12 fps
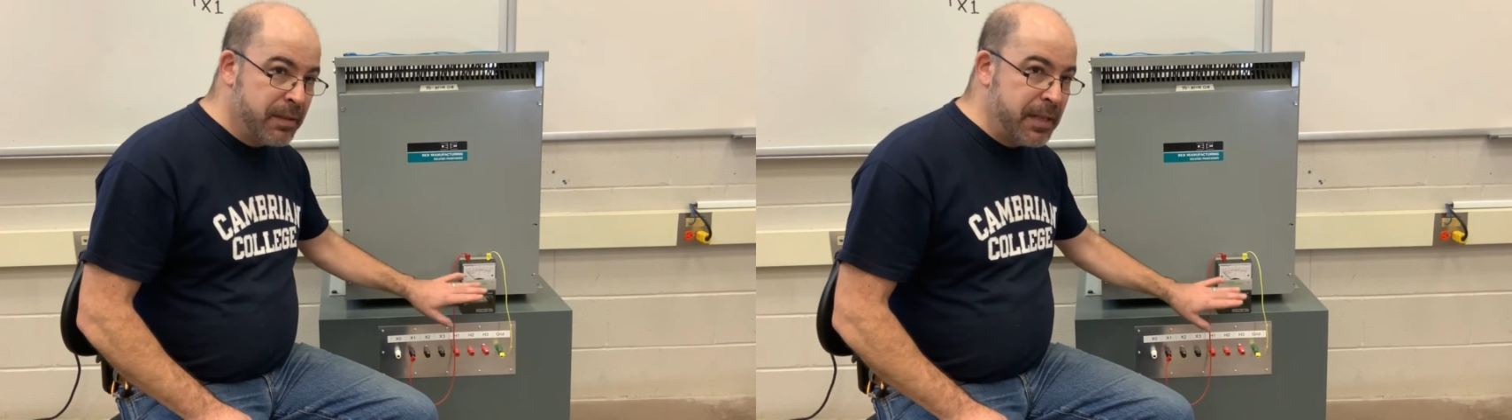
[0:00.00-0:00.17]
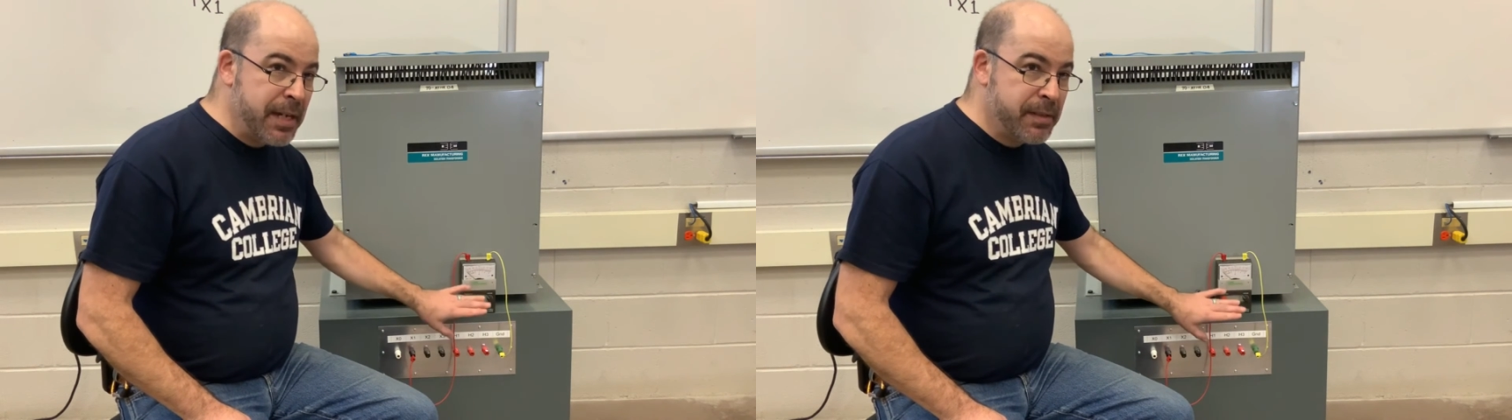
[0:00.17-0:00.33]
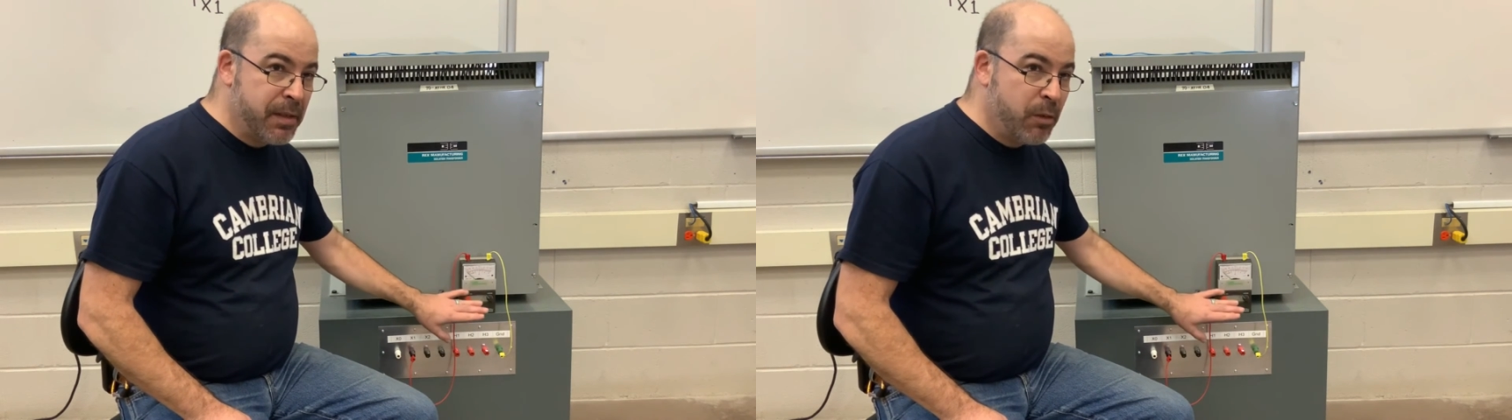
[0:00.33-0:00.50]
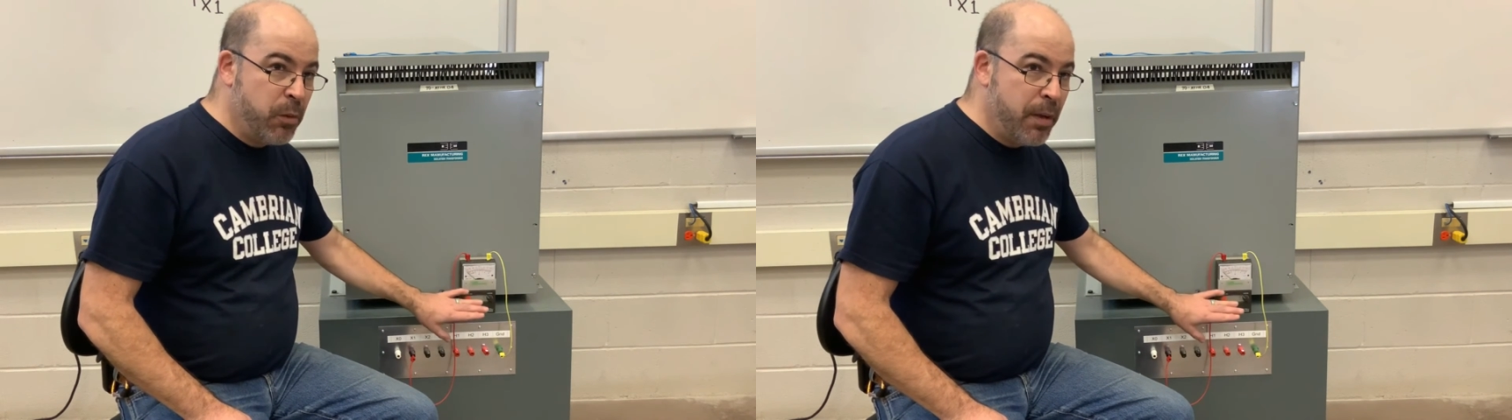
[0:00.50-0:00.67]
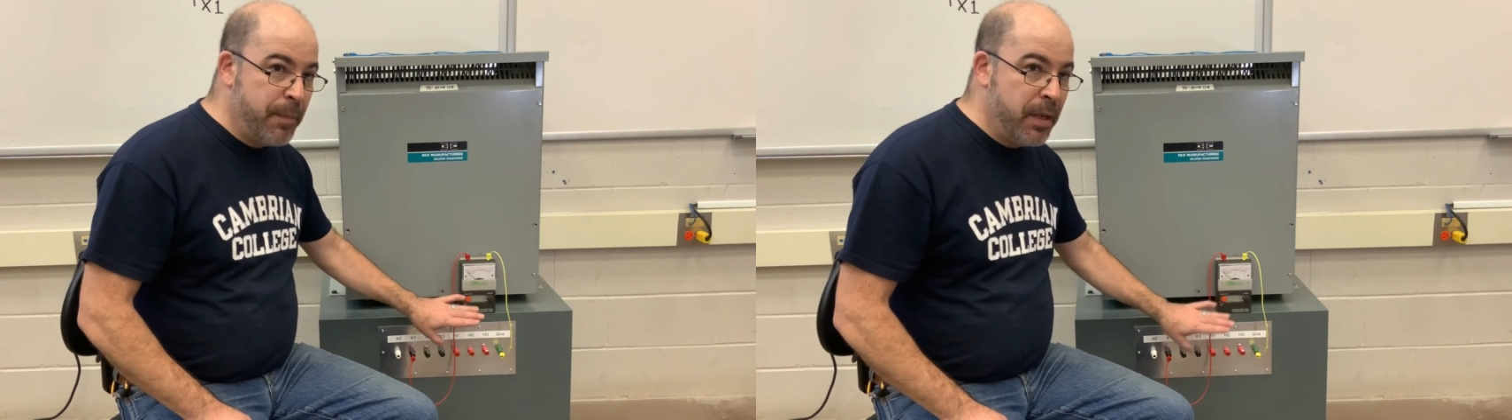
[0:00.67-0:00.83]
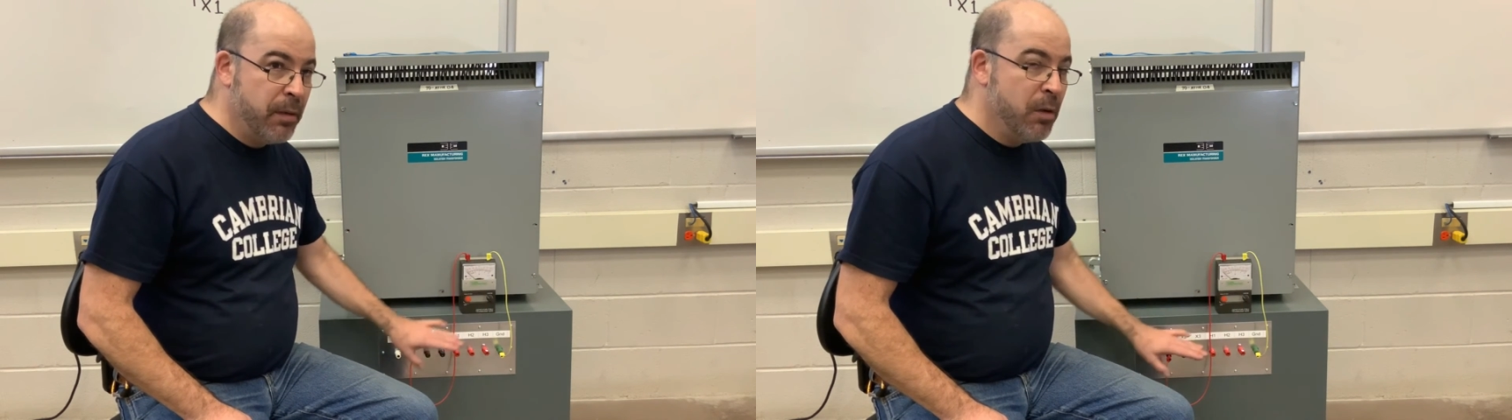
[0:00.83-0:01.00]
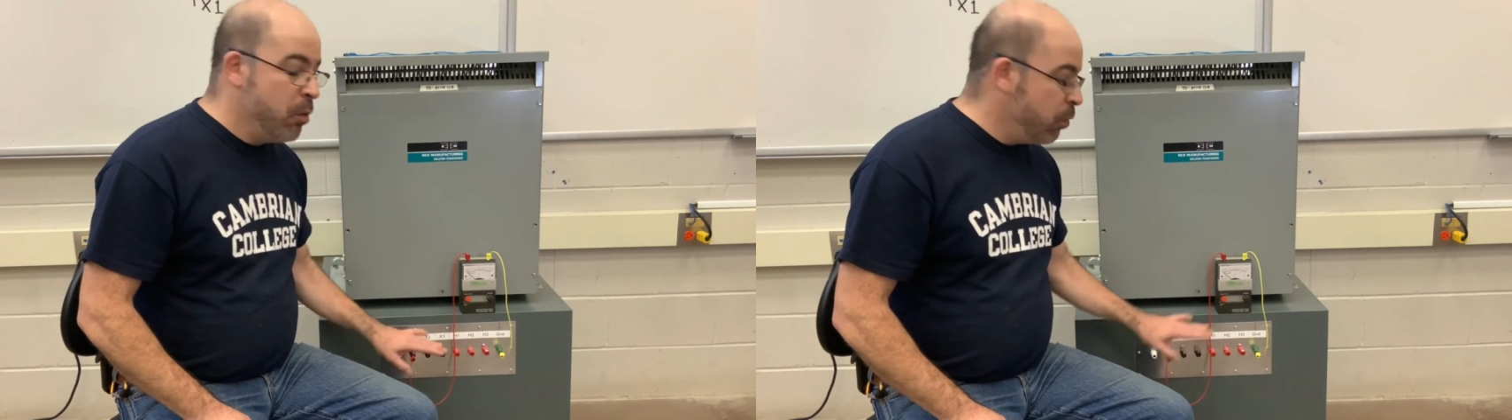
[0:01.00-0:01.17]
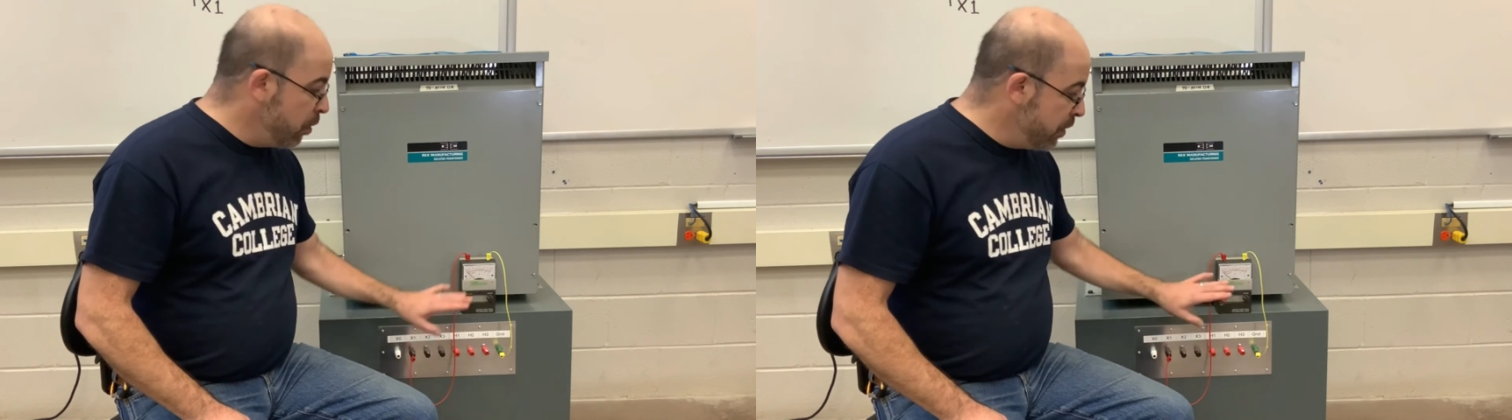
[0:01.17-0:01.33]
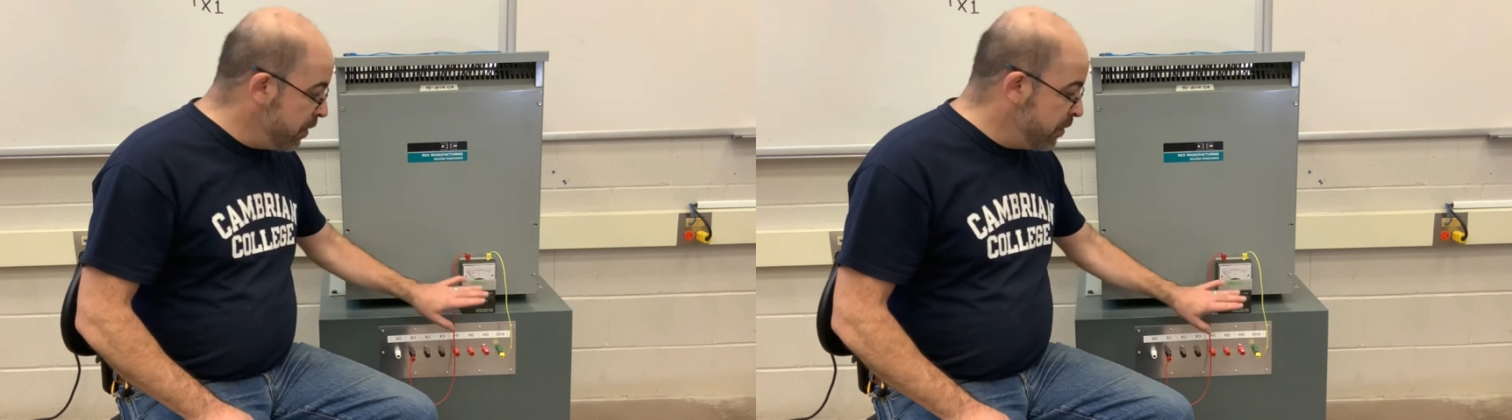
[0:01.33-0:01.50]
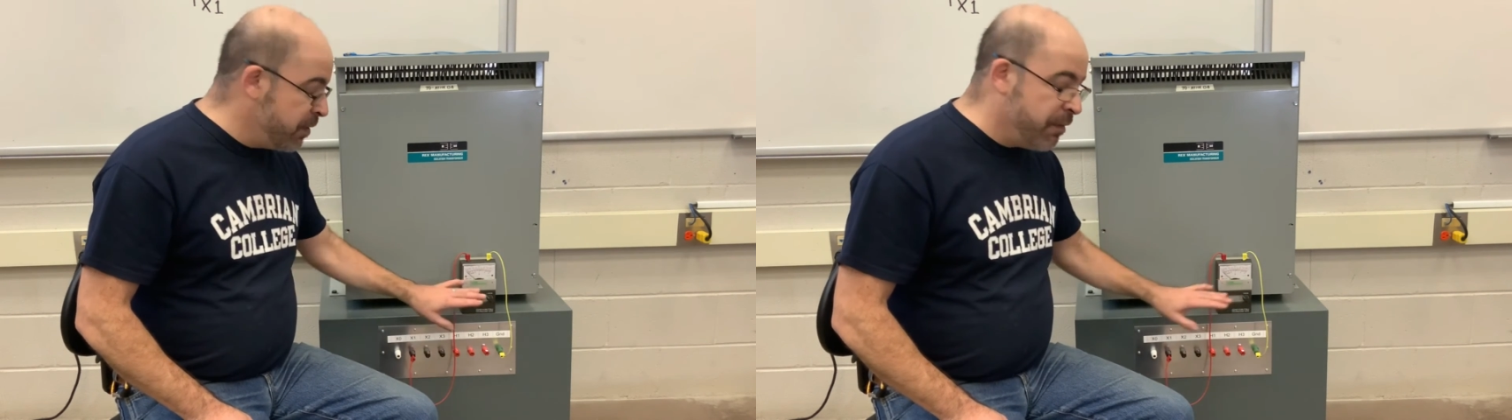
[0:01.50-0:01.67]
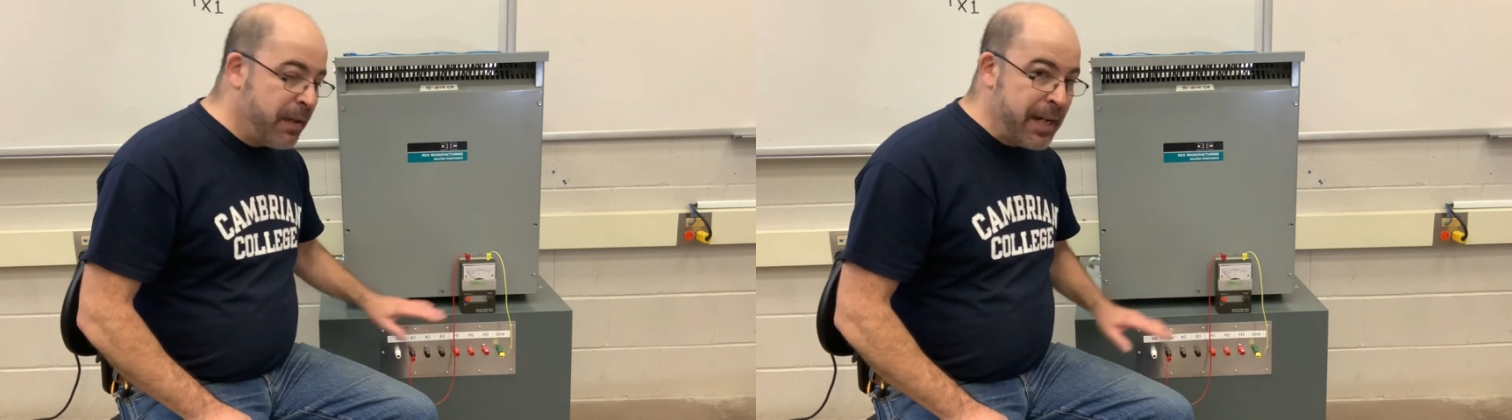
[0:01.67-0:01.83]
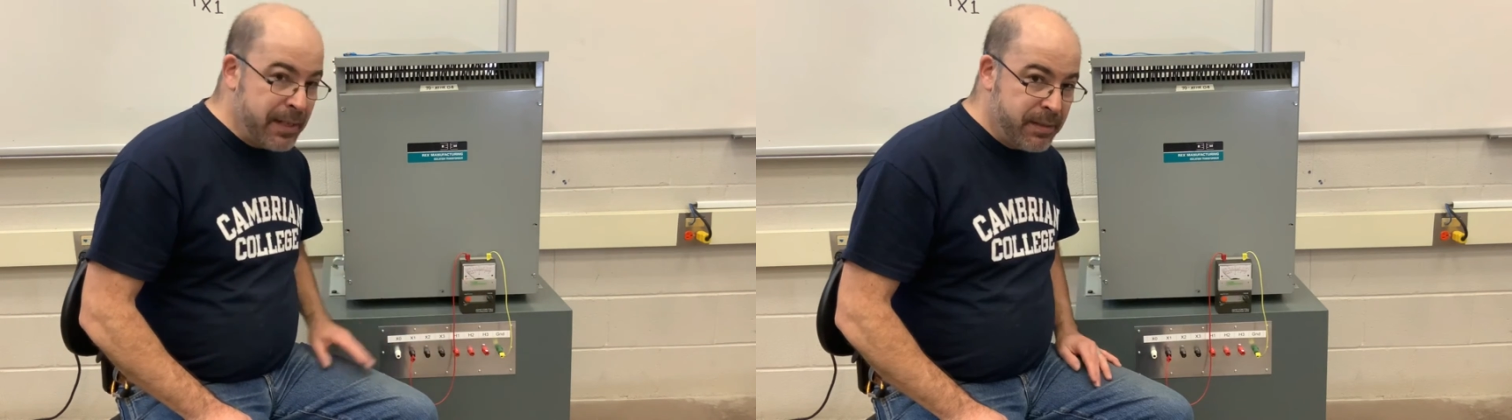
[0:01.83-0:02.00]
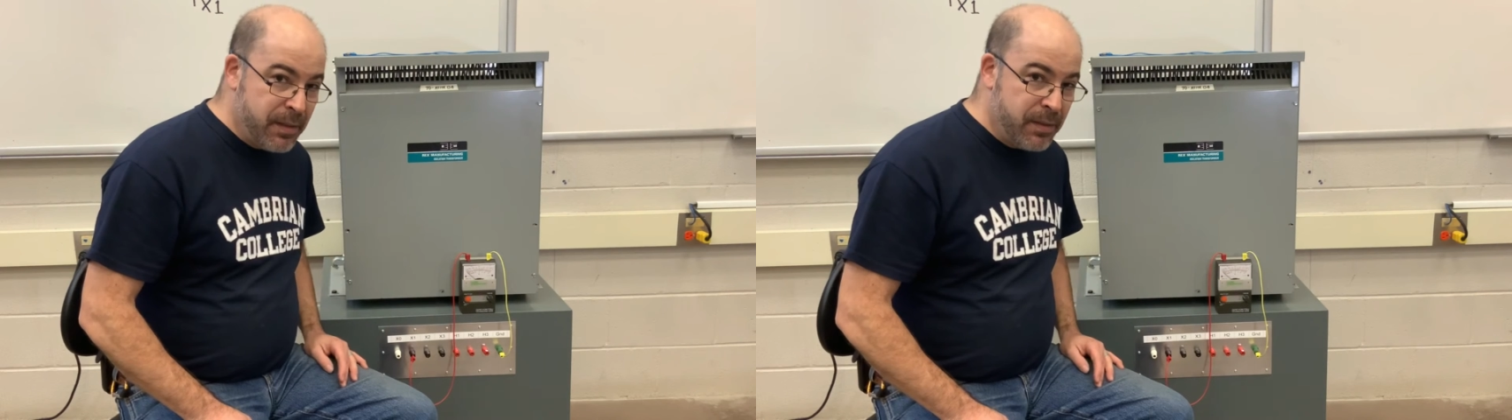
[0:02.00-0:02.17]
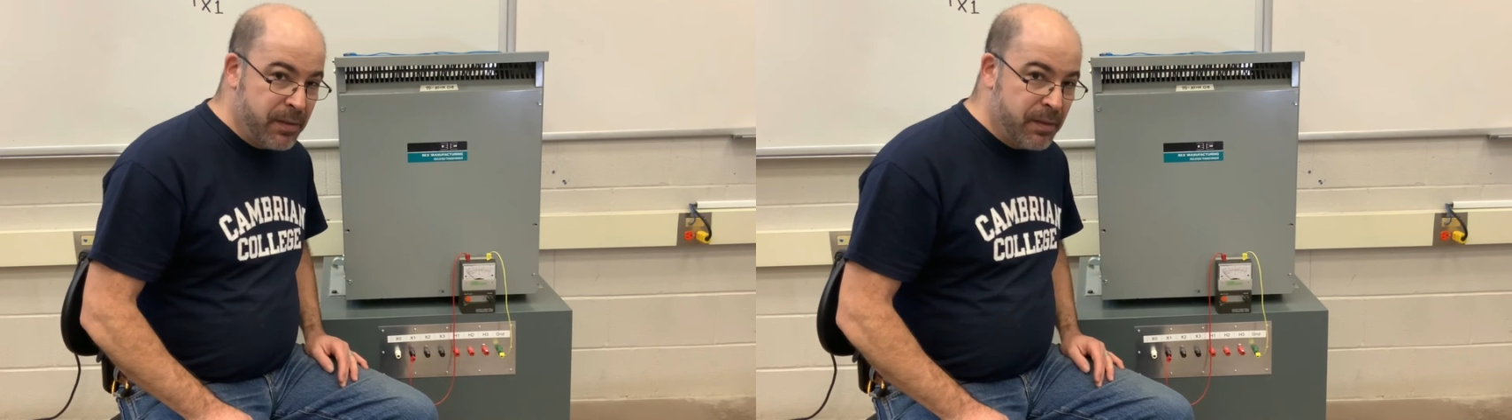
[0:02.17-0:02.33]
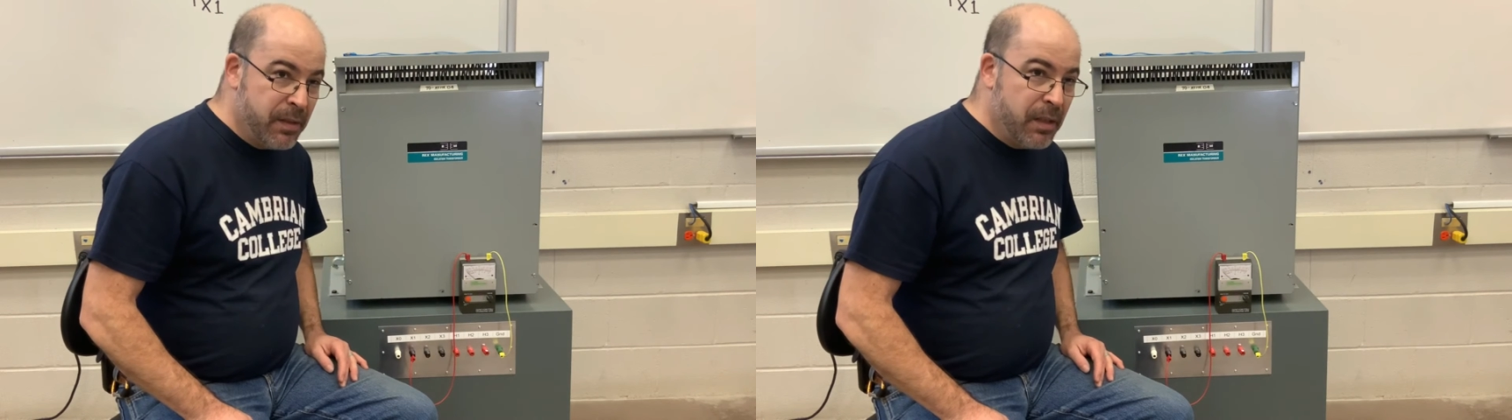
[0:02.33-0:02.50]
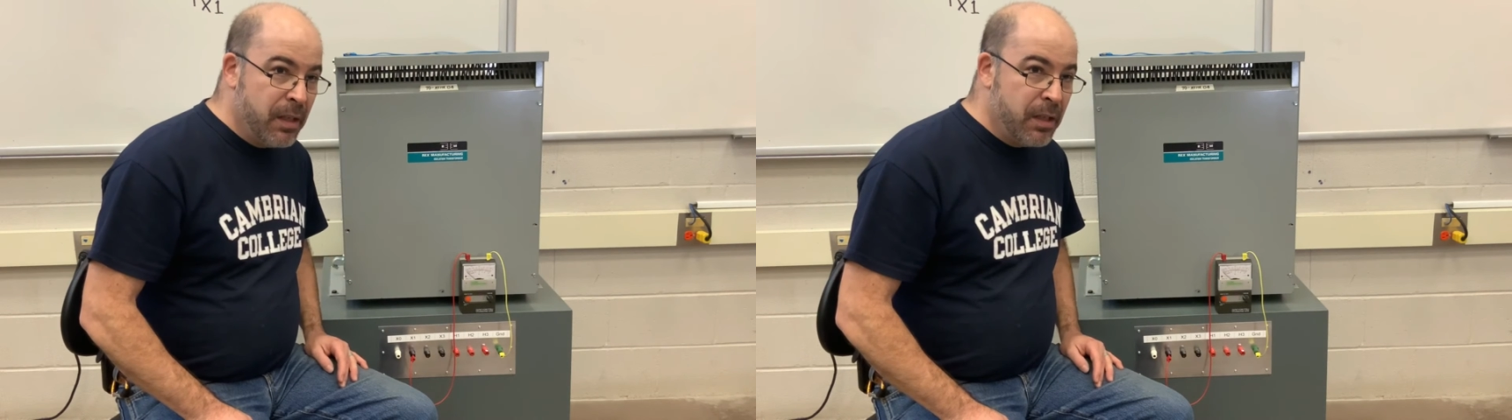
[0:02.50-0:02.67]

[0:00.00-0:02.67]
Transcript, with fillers: test equipment or devices.